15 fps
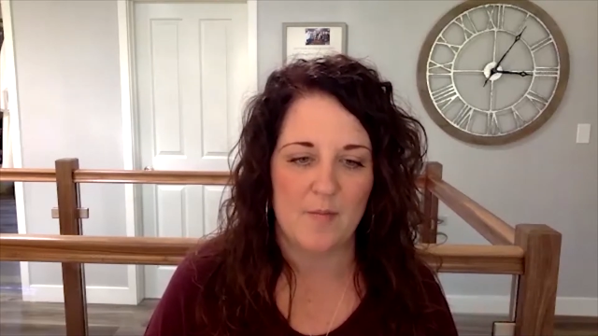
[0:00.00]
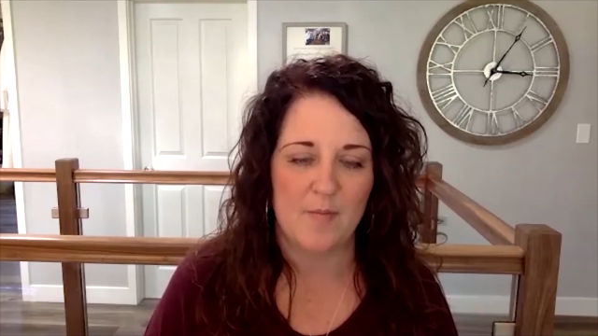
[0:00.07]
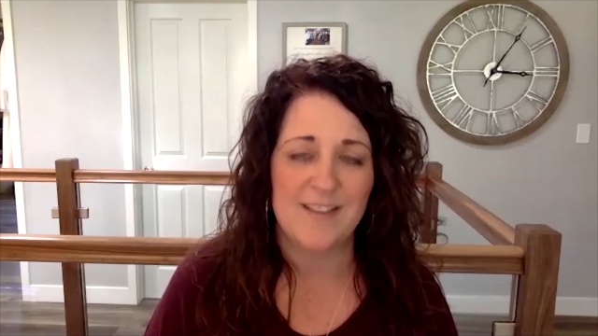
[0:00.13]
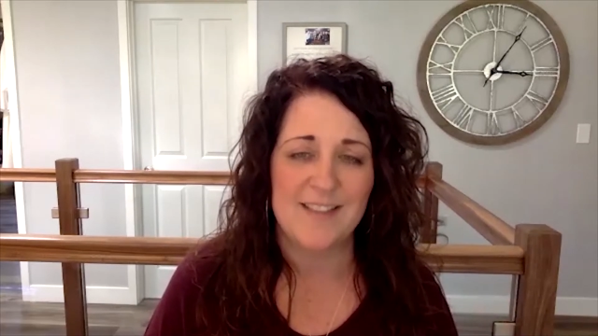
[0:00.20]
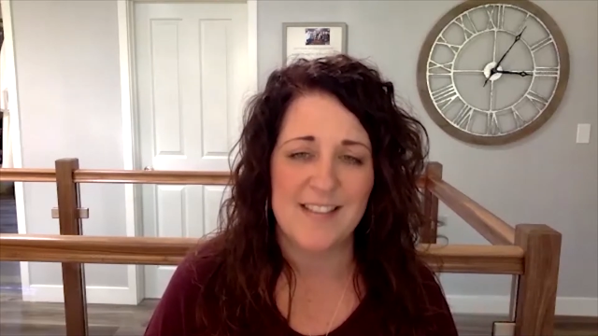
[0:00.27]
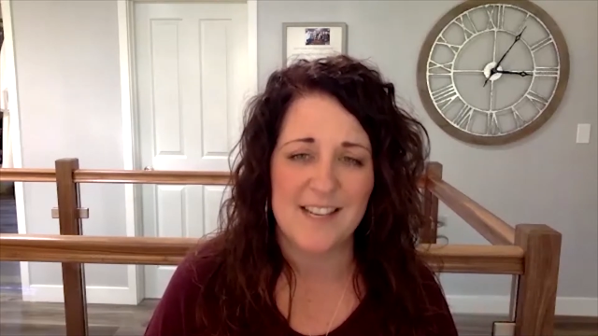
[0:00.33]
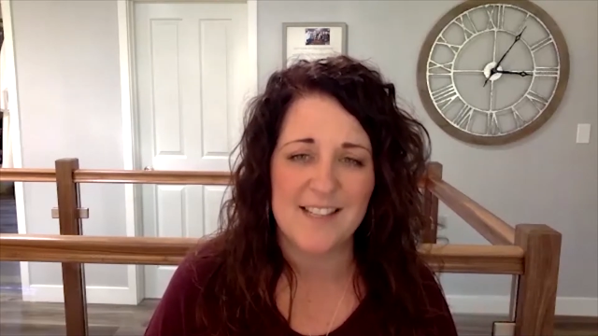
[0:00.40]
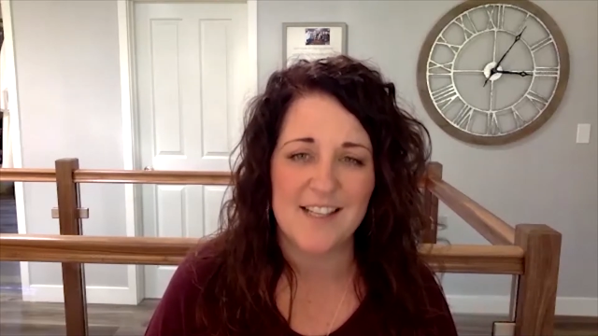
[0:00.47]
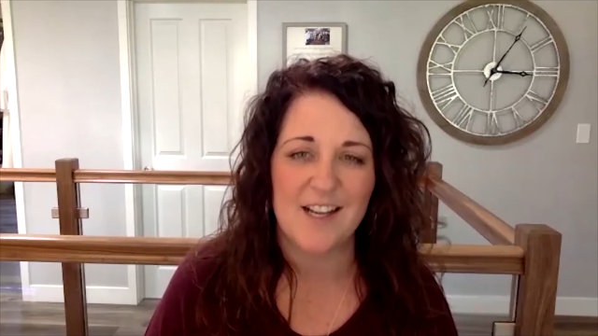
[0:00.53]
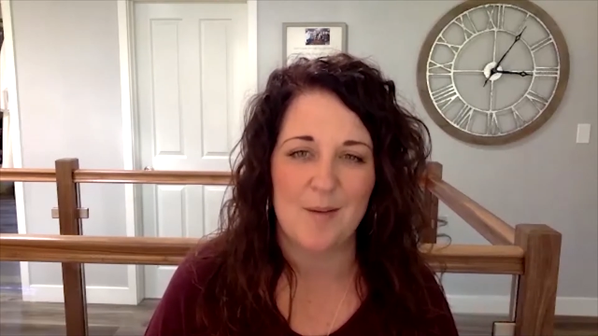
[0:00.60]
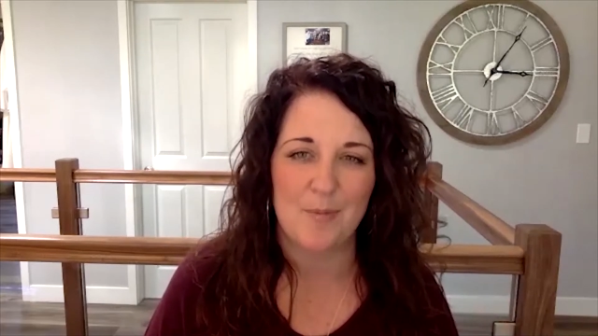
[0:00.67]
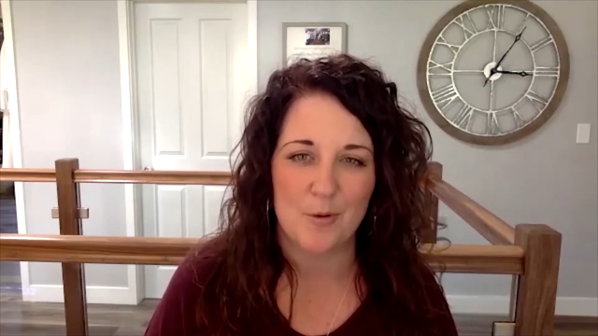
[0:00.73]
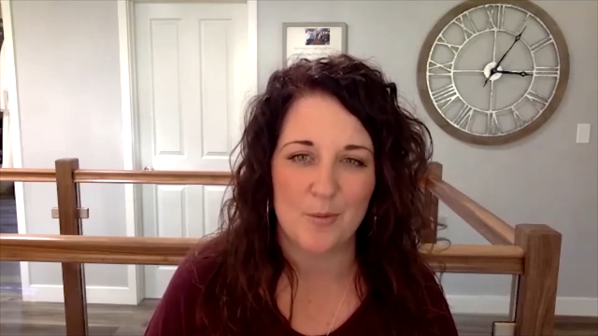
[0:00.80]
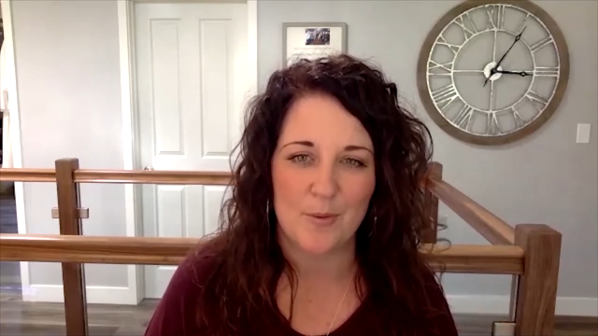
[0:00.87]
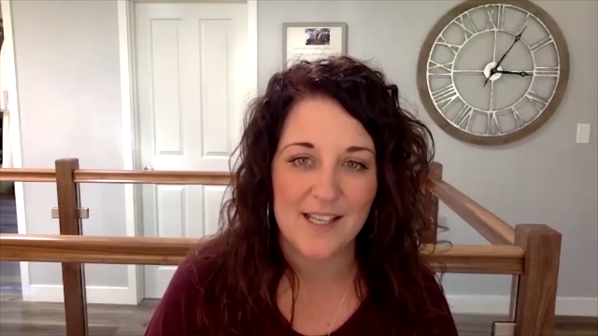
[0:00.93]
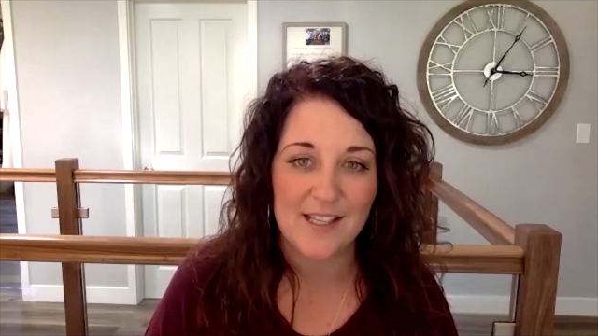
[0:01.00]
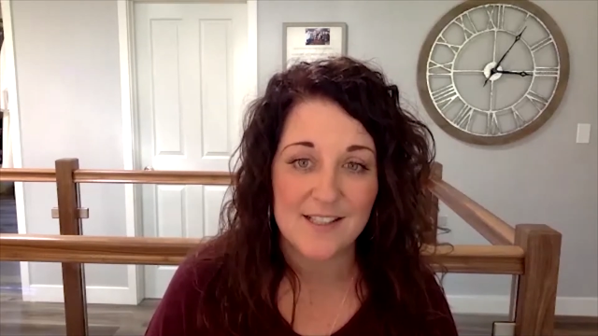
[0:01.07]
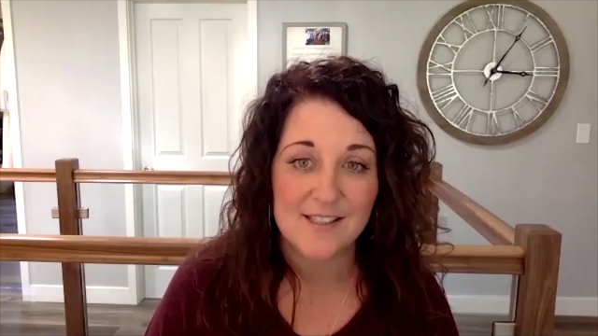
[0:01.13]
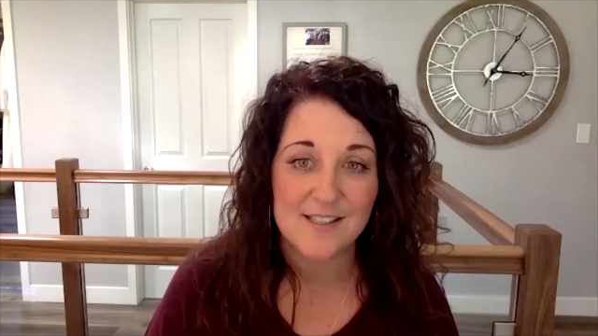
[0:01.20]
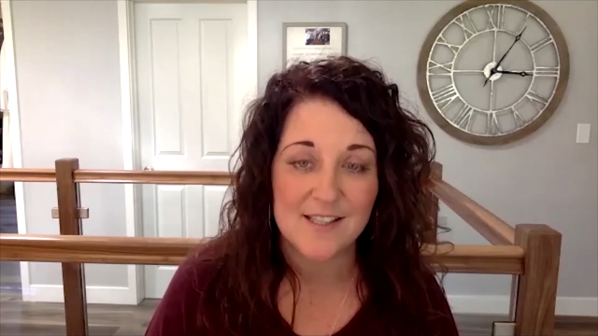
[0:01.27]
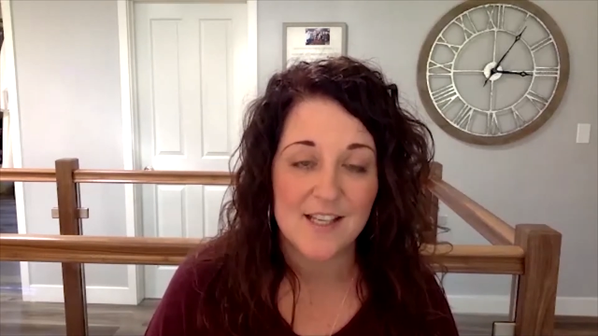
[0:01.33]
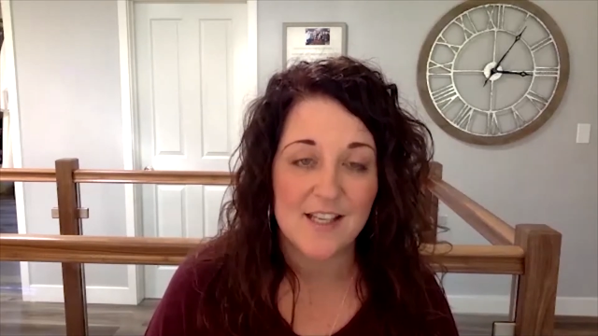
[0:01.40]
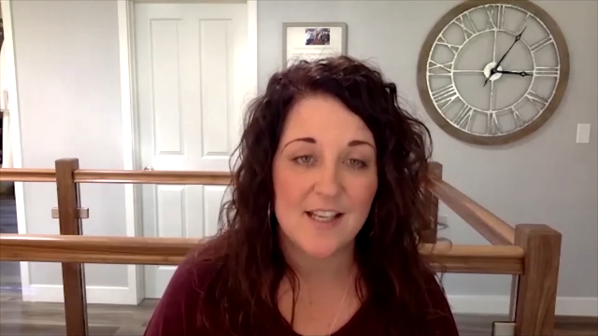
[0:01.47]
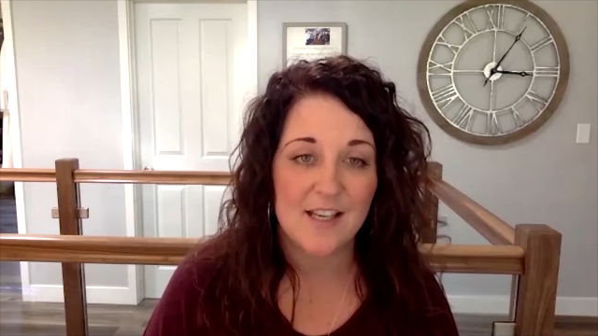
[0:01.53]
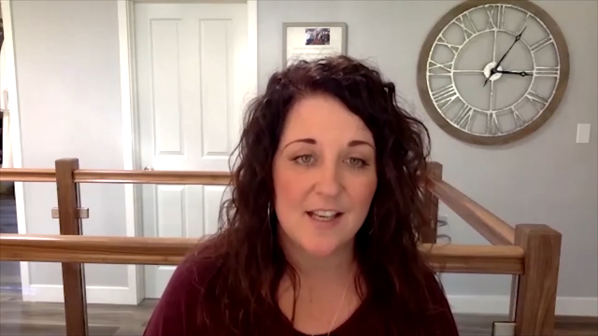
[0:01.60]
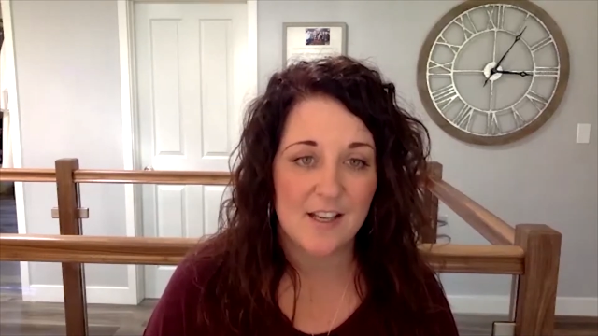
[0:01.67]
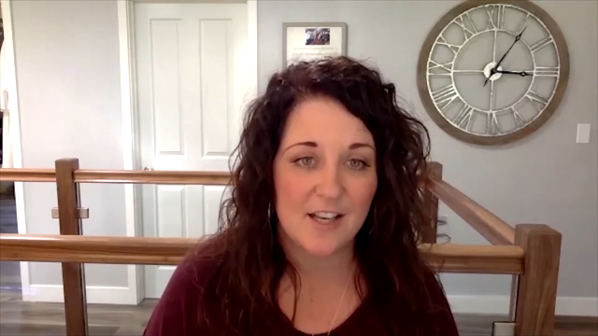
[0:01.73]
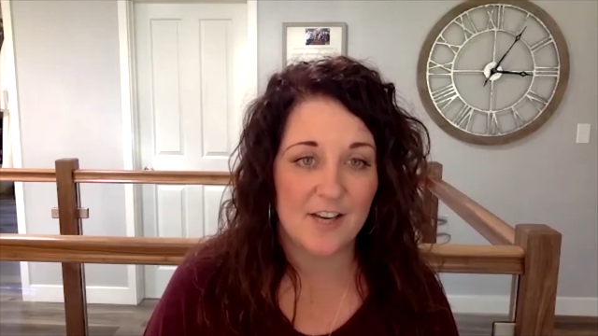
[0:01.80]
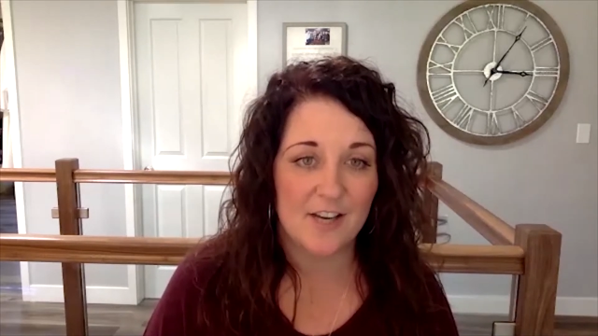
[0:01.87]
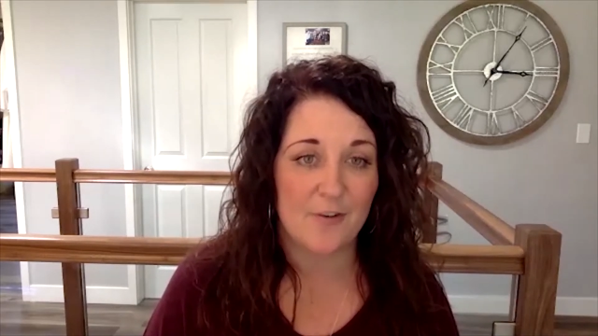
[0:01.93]
it takes a couple weeks
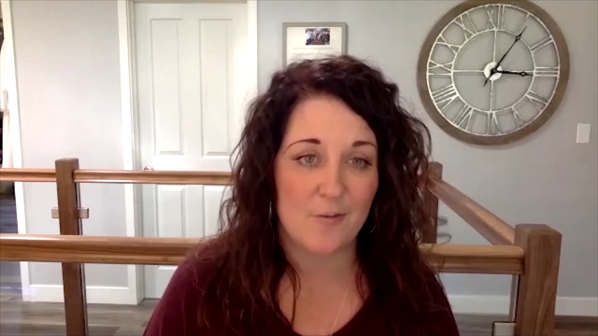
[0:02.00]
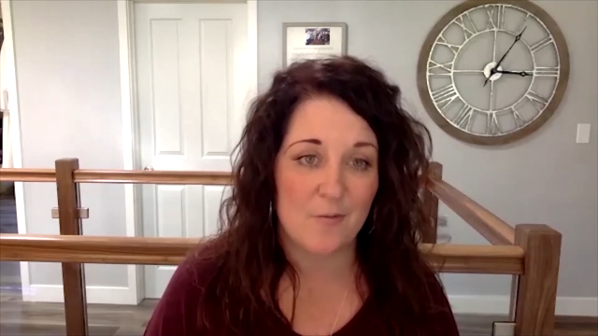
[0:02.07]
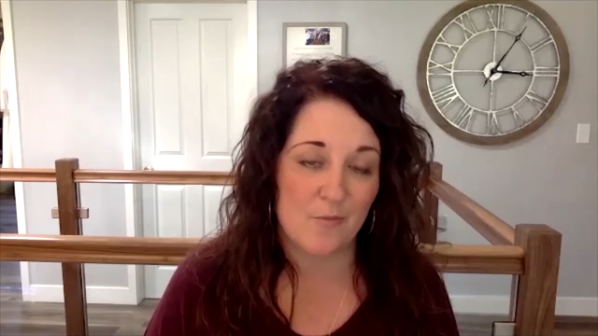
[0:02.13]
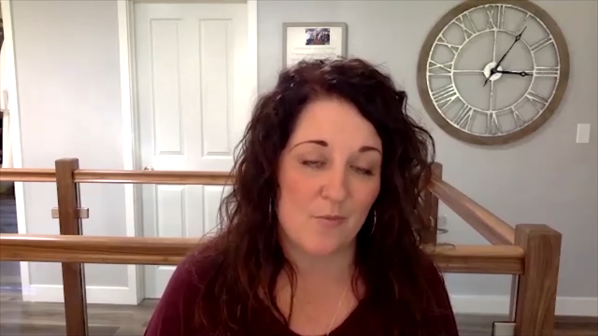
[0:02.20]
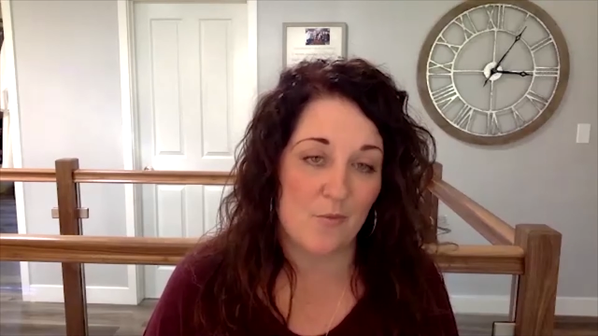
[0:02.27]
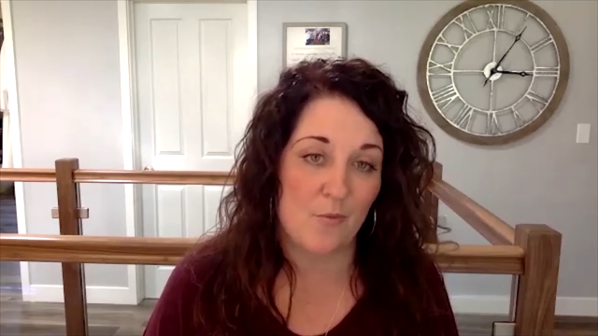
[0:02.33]
from